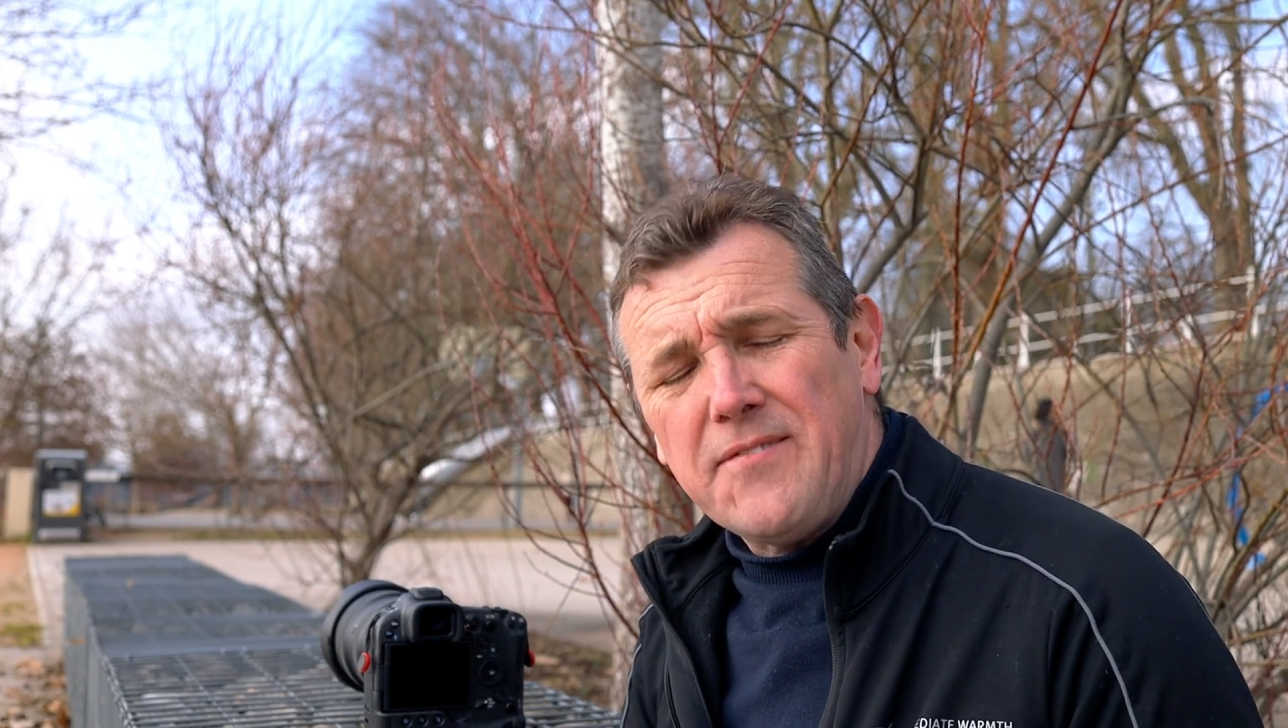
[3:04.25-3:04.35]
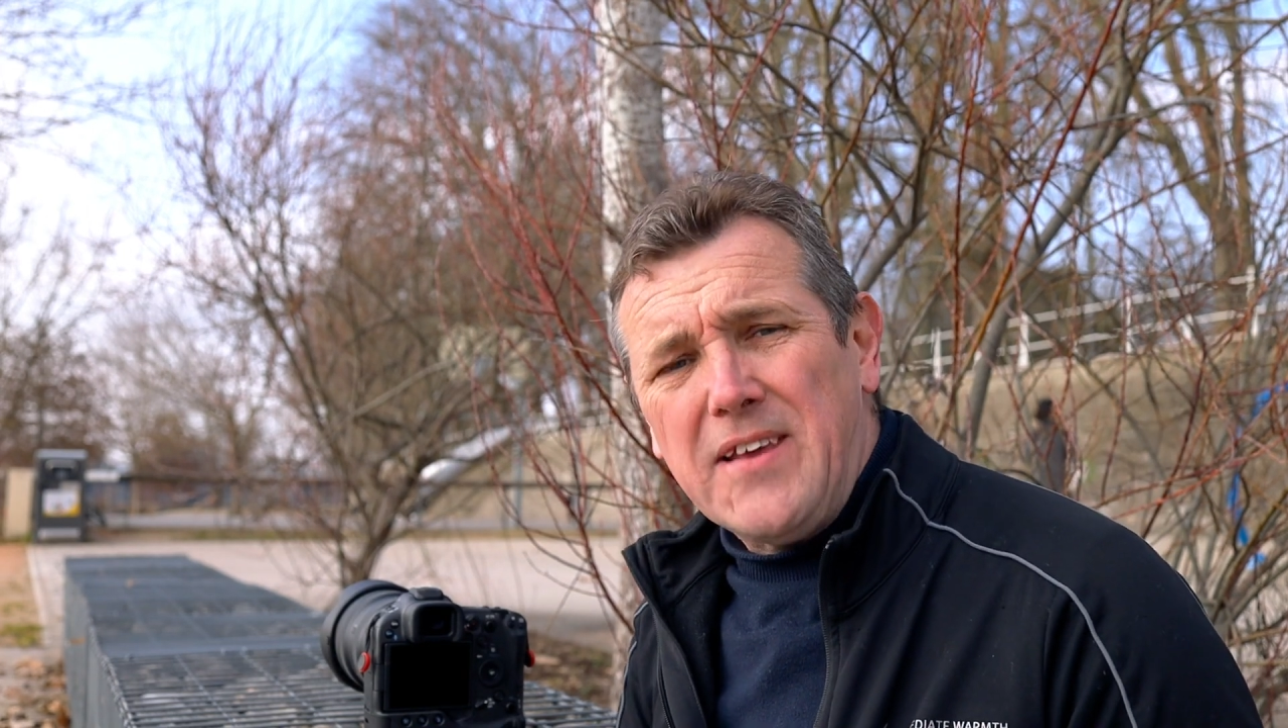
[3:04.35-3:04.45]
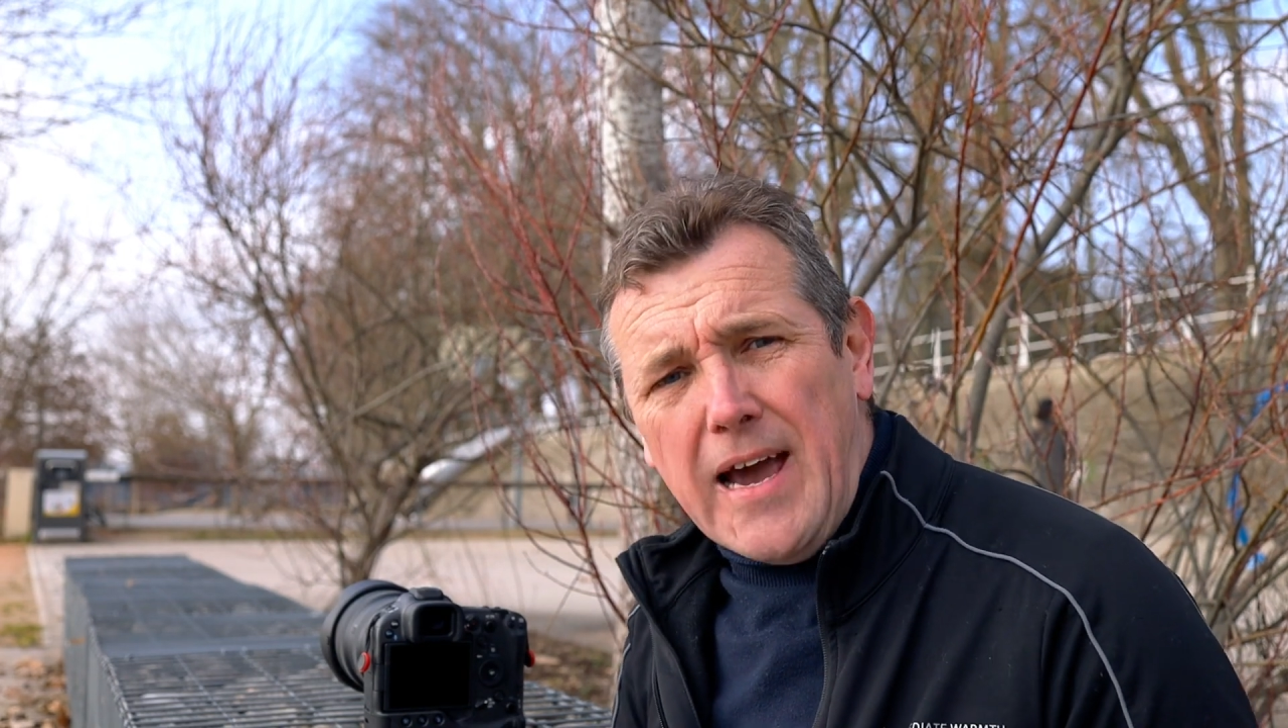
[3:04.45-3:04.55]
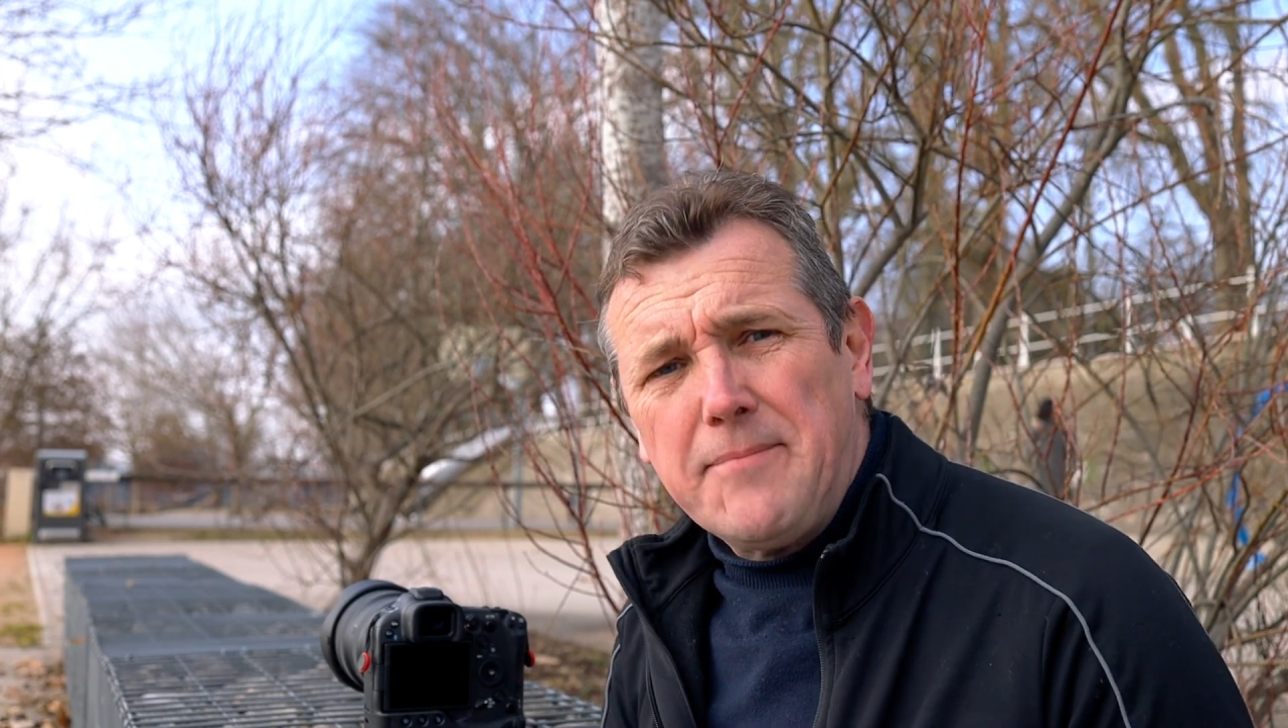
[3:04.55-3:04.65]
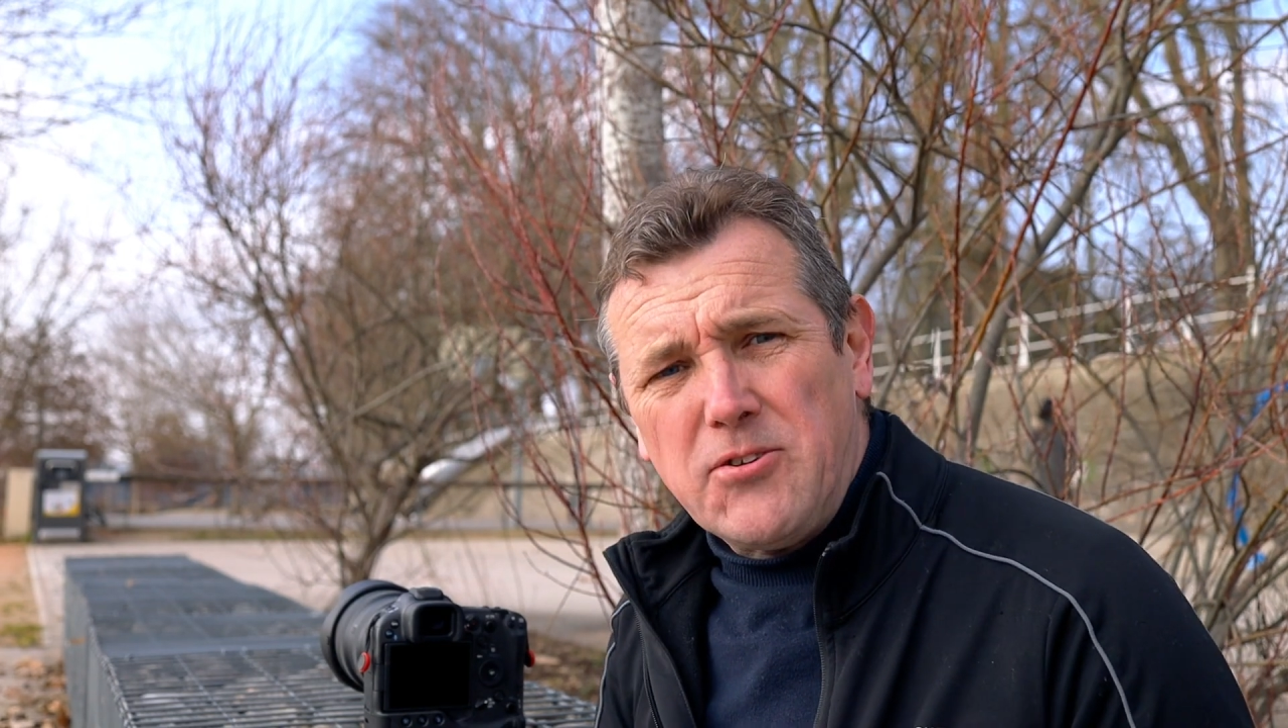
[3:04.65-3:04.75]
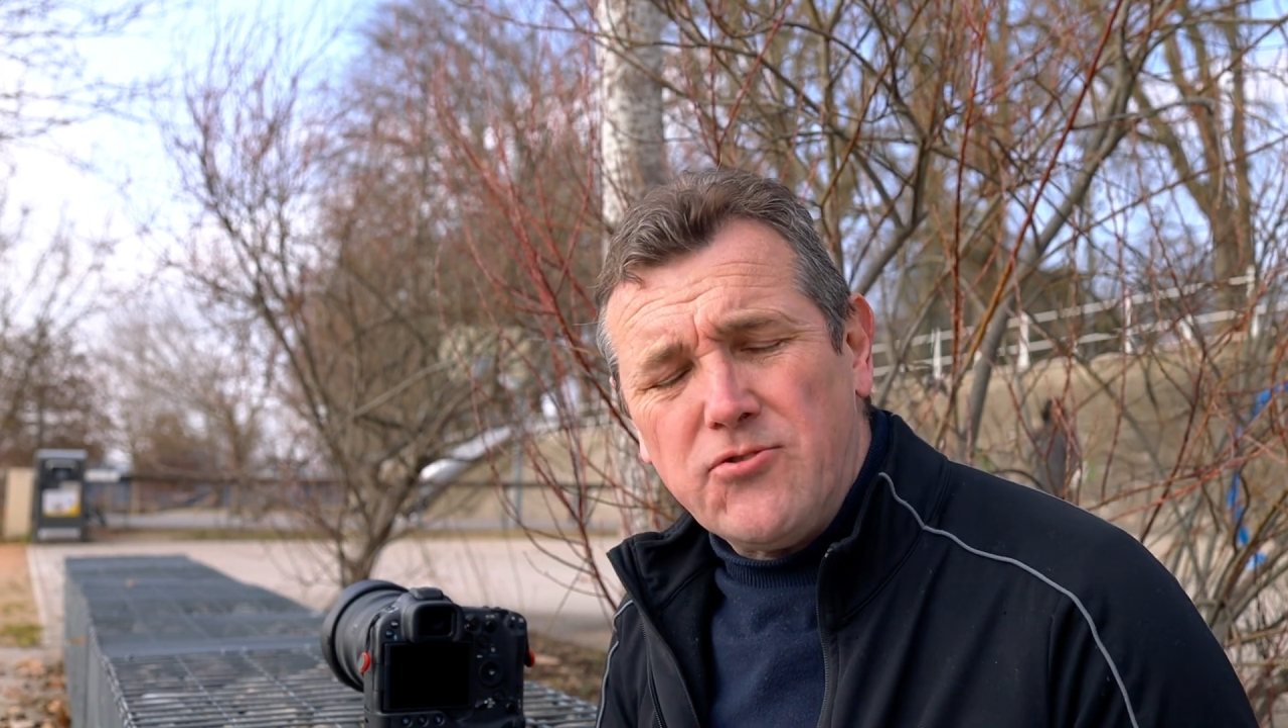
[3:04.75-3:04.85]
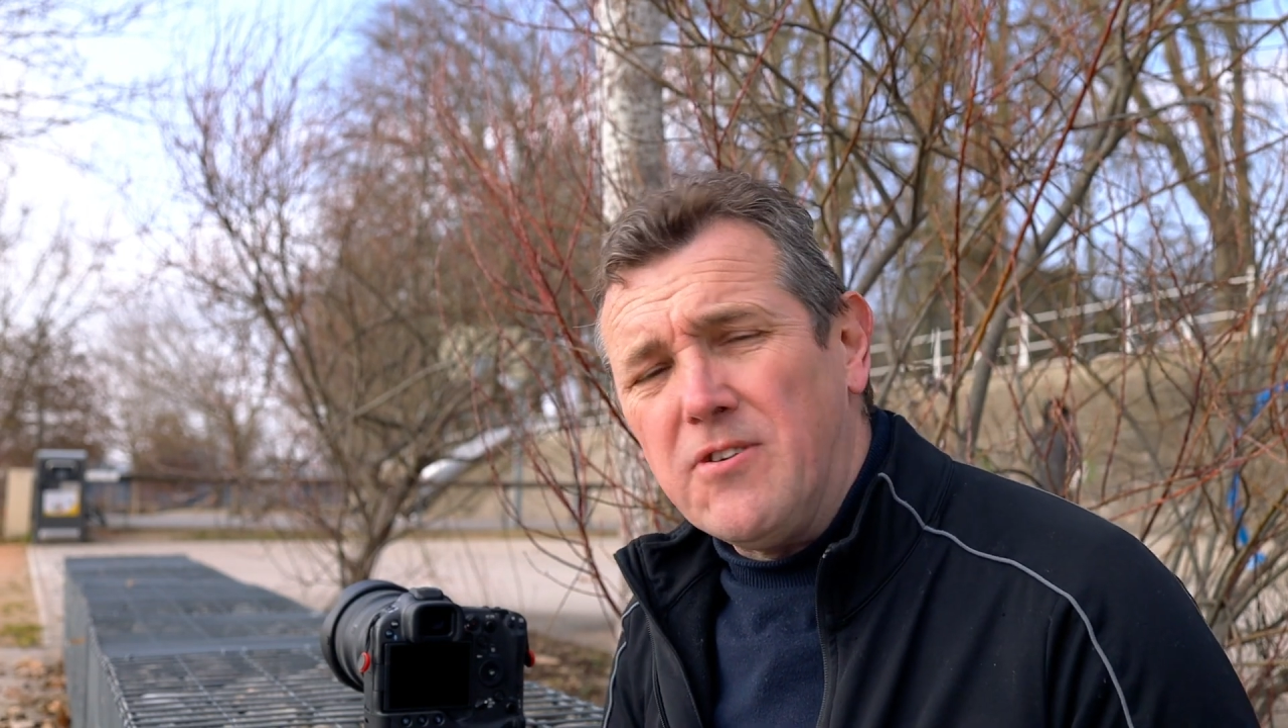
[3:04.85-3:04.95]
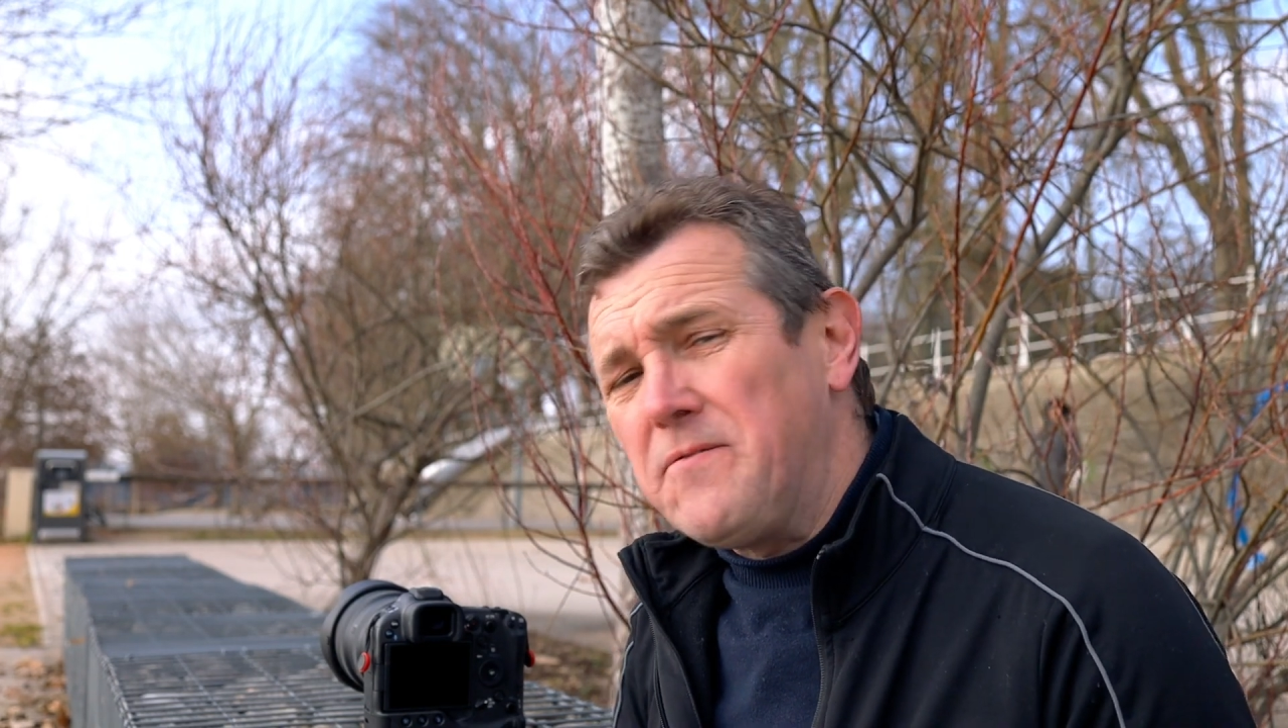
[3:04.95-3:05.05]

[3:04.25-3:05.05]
of the aperture